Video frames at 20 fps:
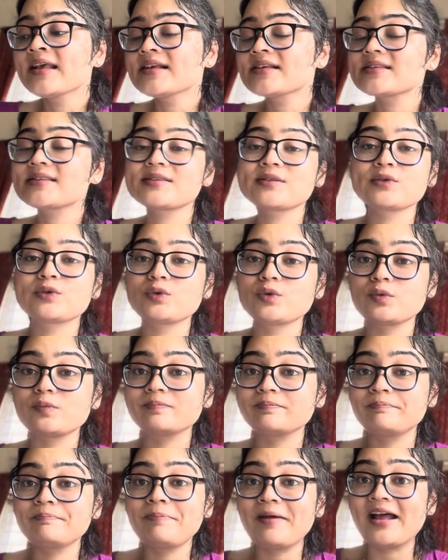So
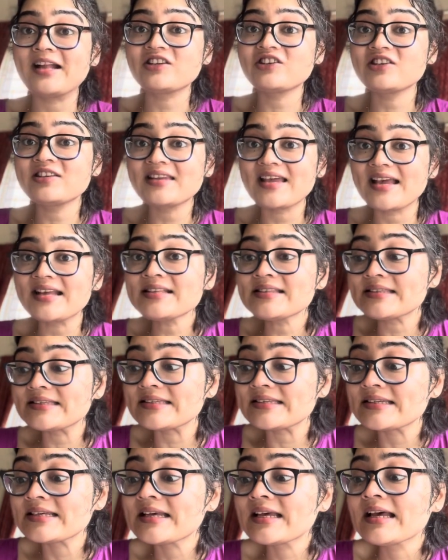patch test,
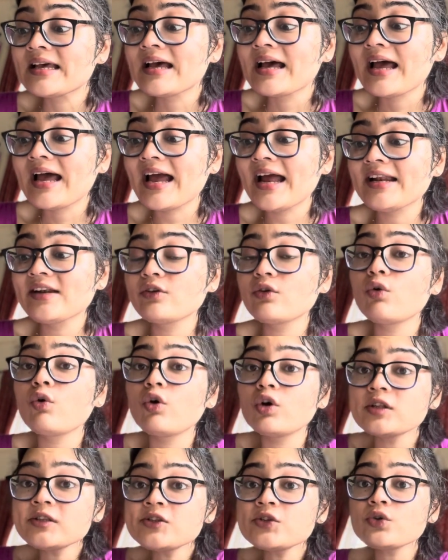and
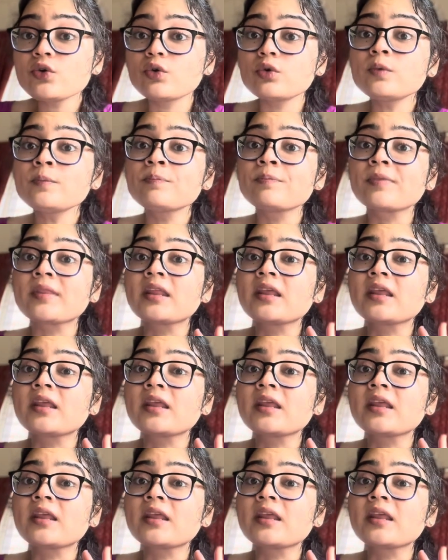also